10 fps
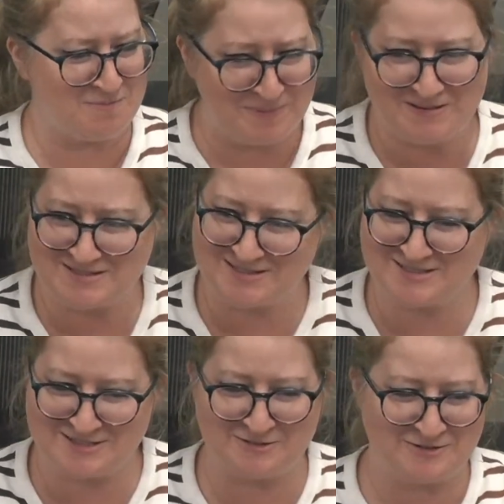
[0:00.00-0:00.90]
please
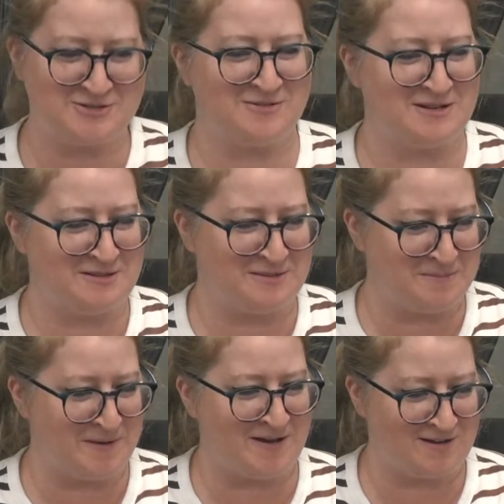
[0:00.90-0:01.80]
consider joining the
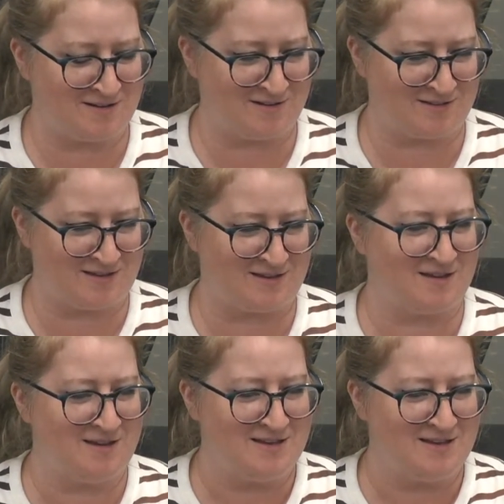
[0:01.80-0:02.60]
Buy Nothing